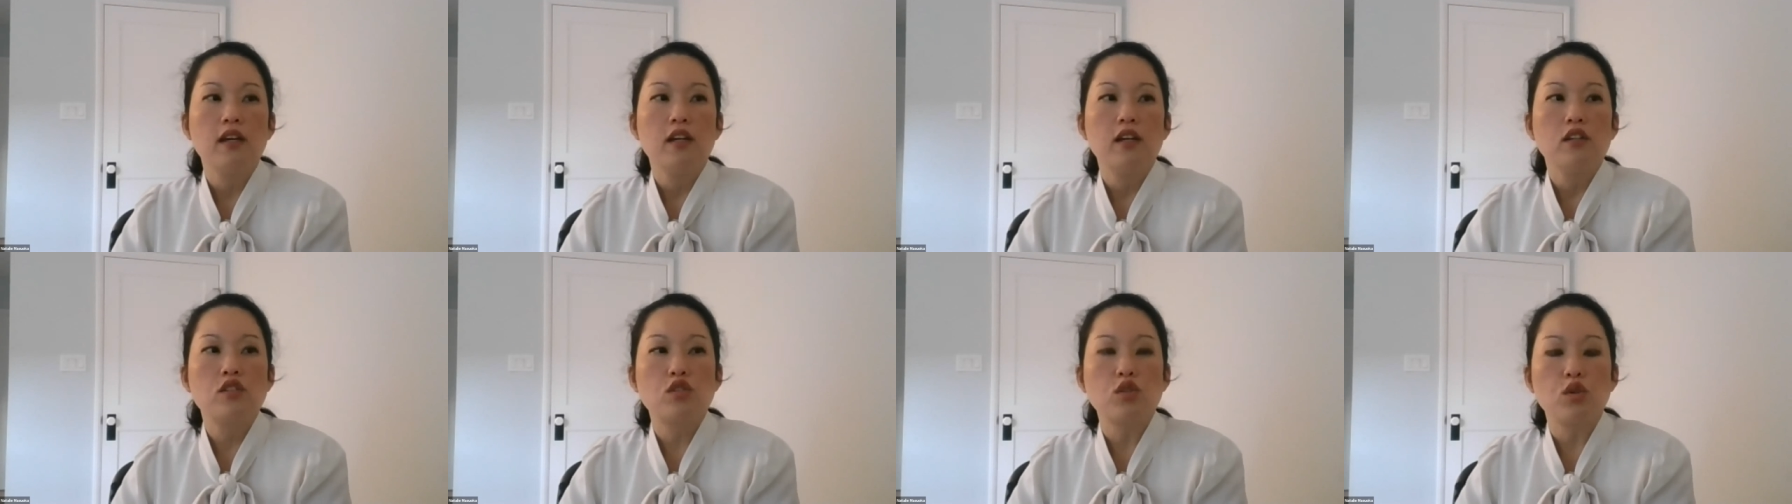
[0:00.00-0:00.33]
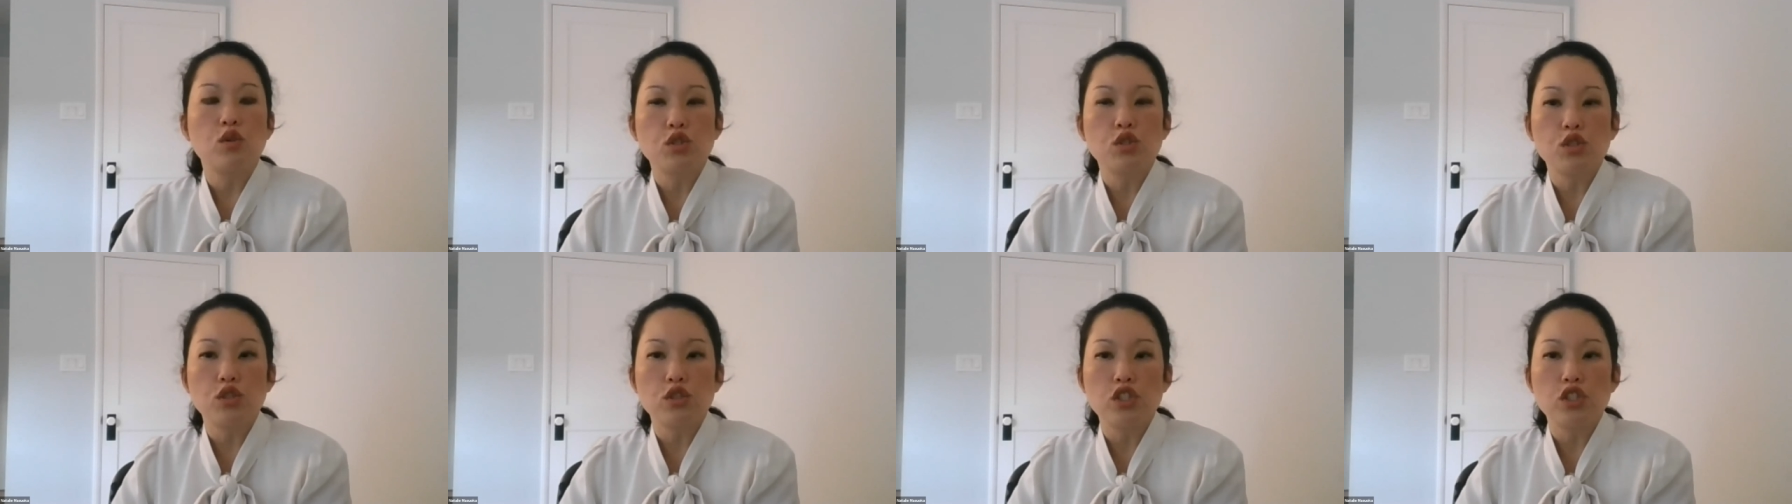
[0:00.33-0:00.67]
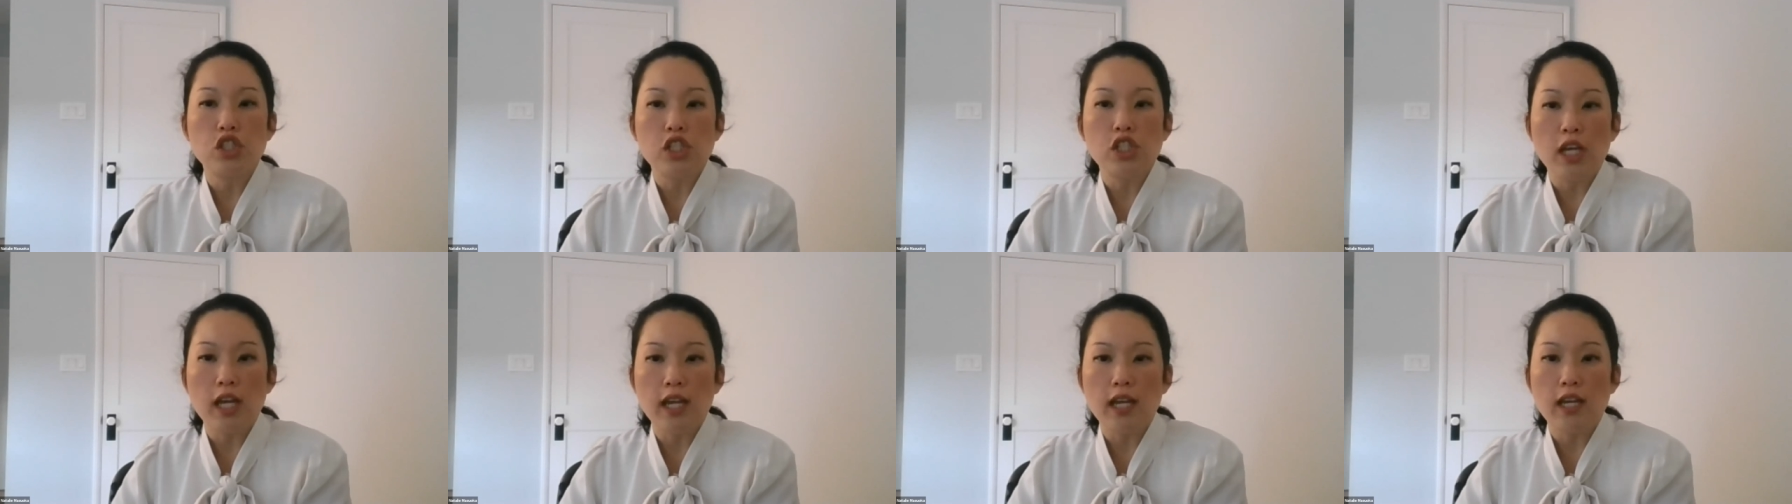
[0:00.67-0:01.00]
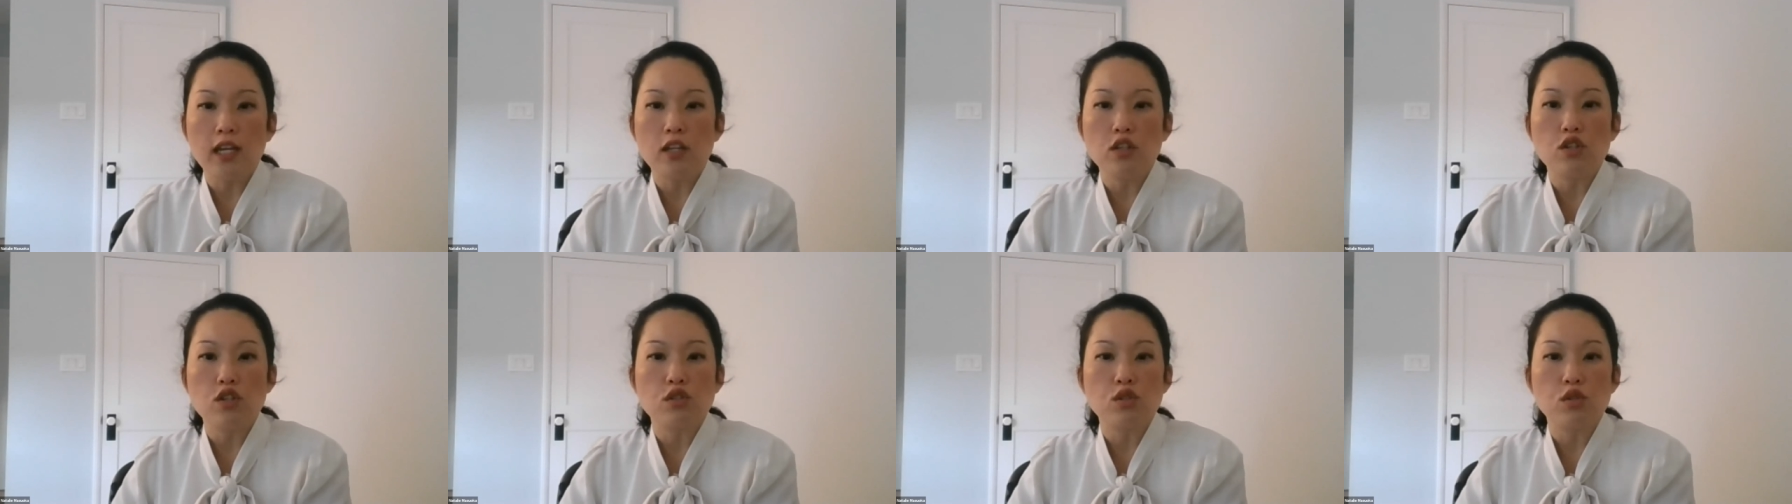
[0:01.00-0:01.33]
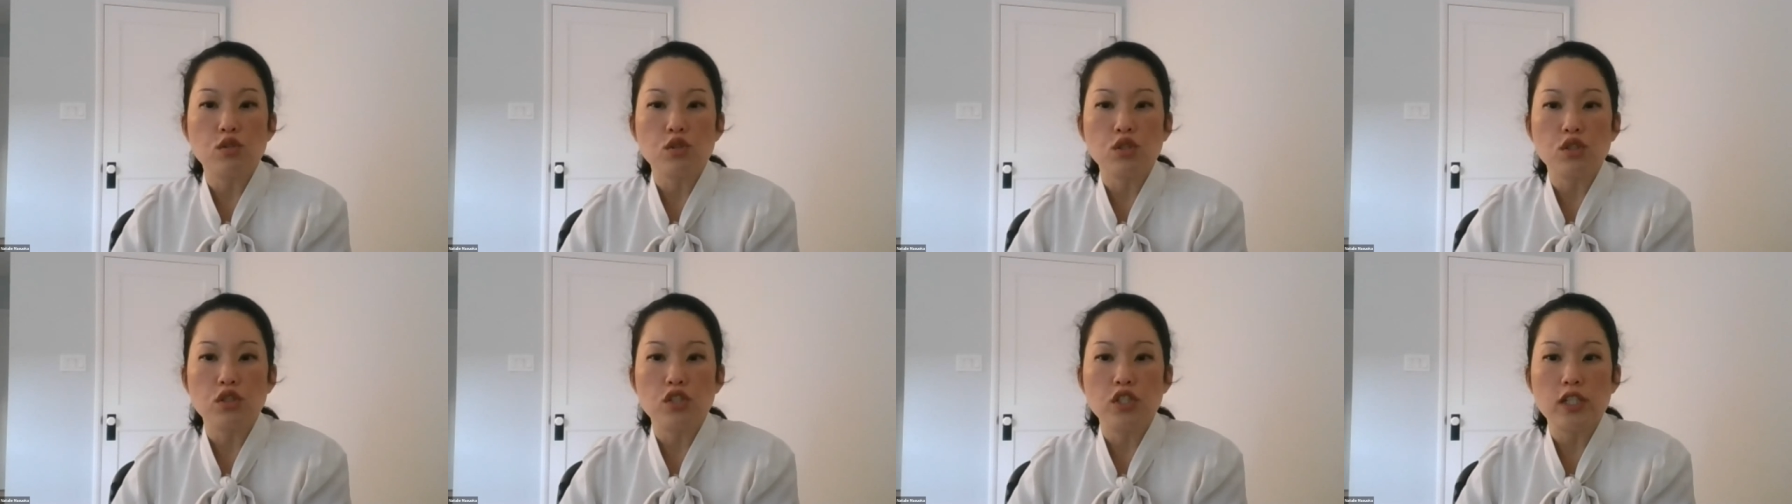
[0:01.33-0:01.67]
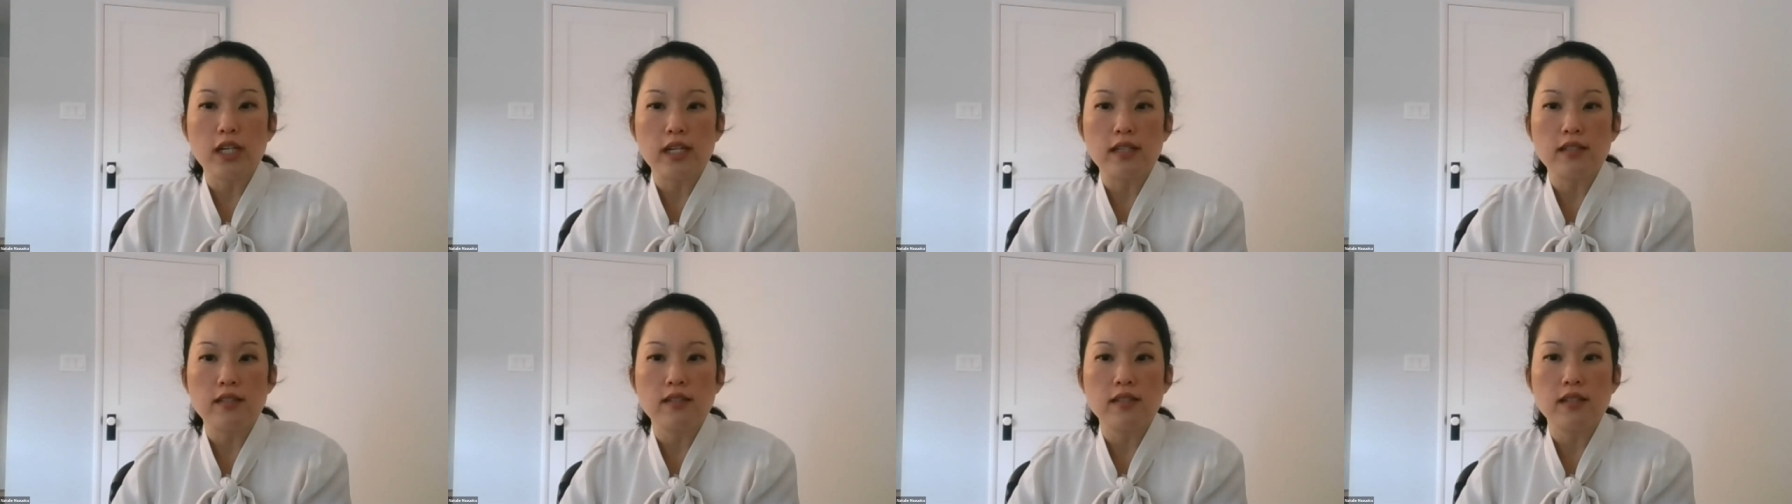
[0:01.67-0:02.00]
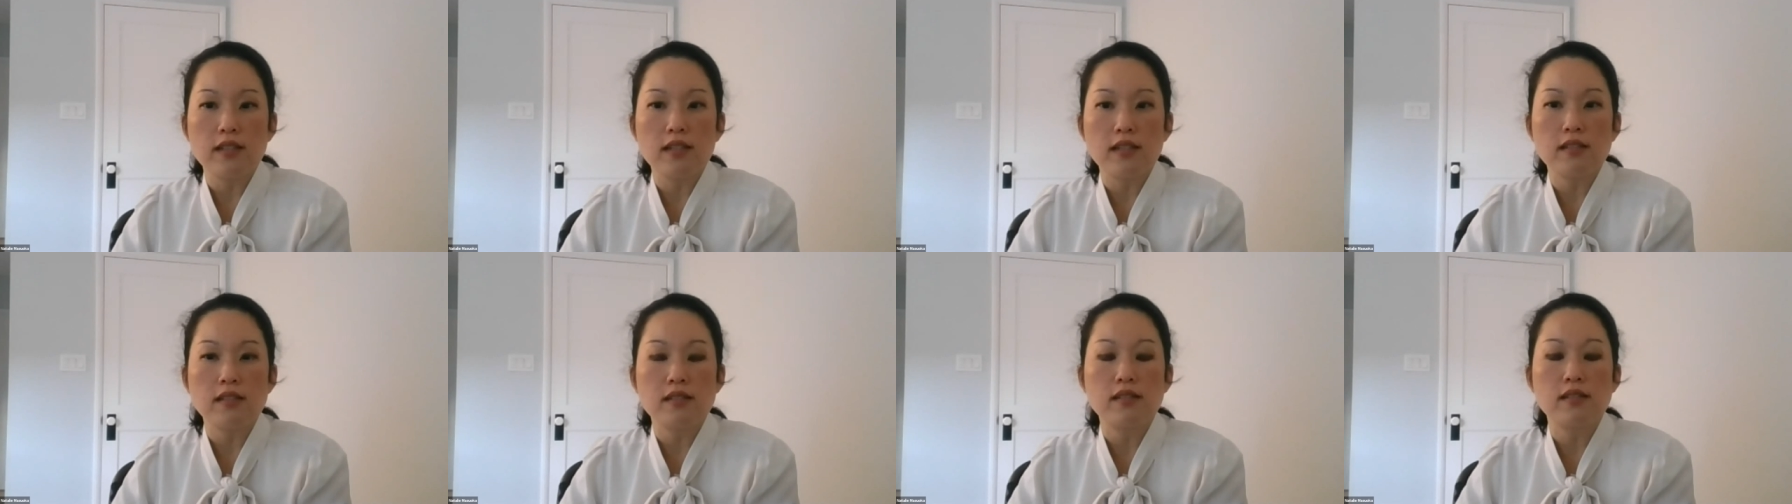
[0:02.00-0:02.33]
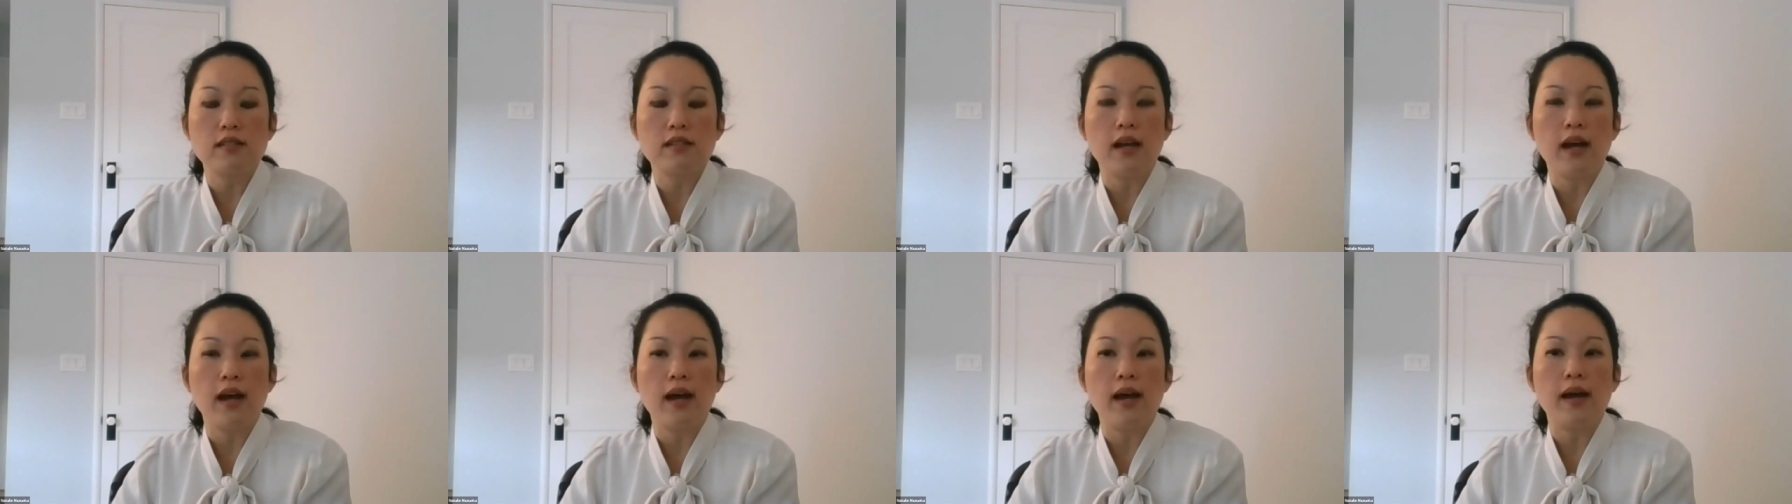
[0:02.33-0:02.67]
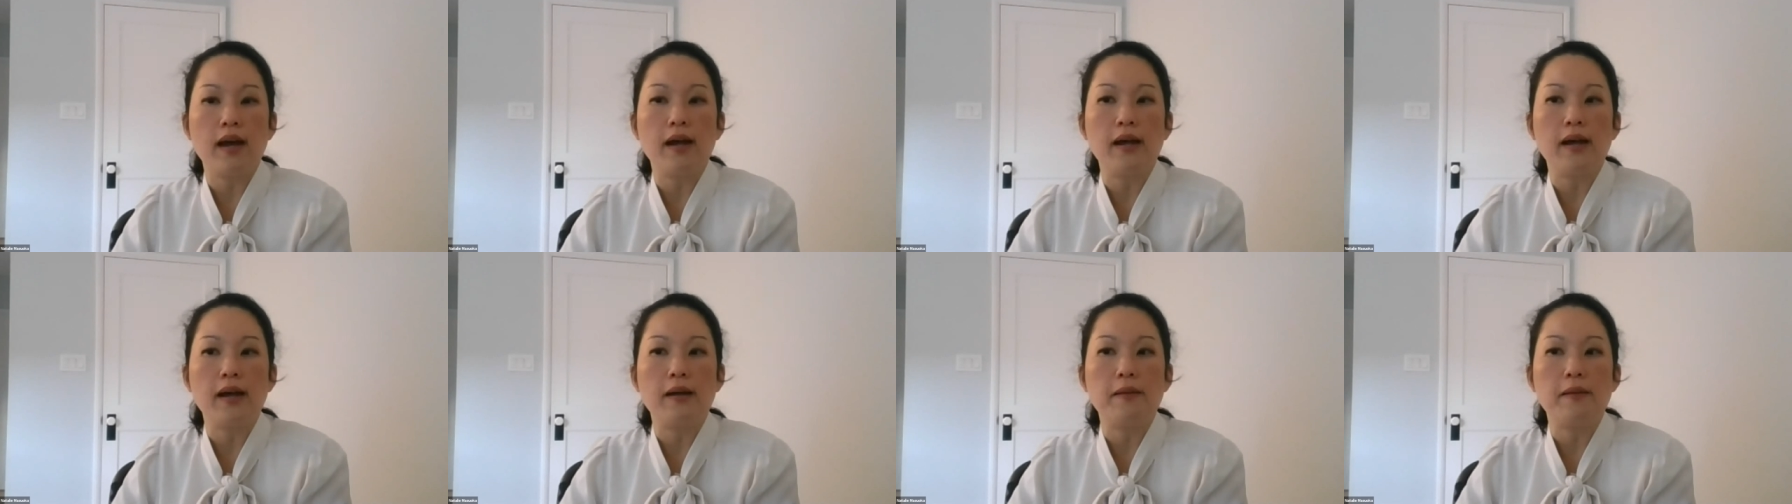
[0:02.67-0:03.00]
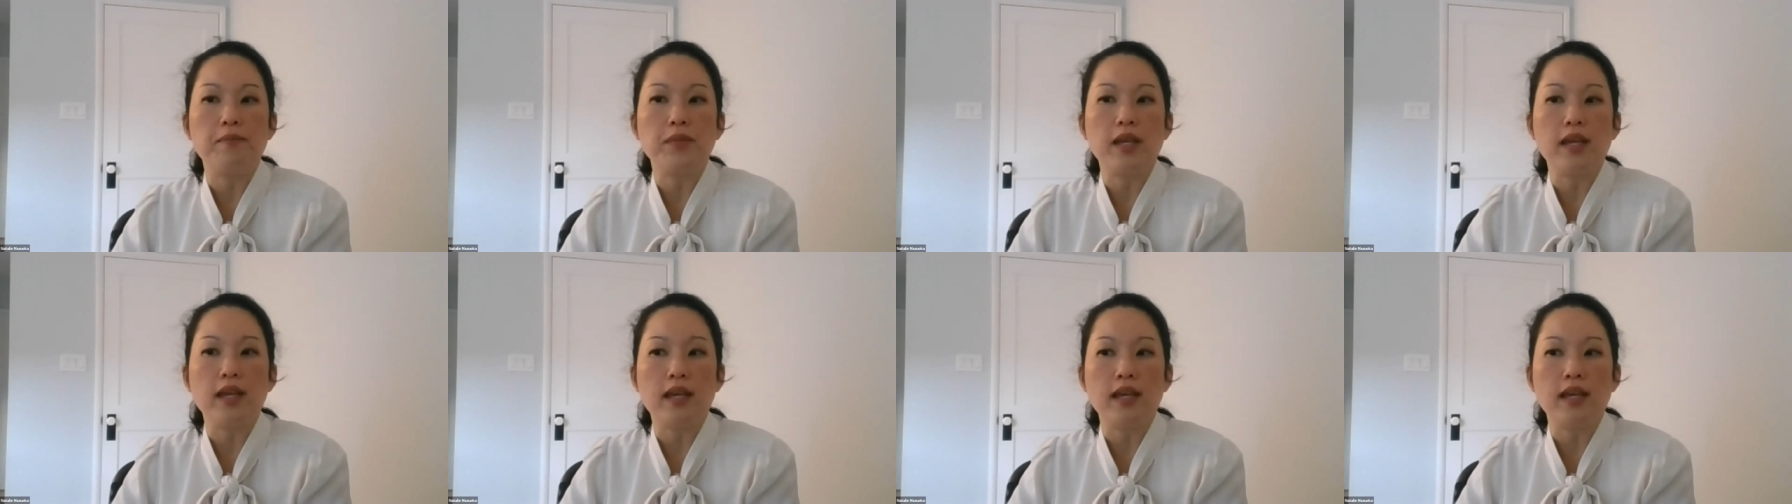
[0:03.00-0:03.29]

social change or social justice um,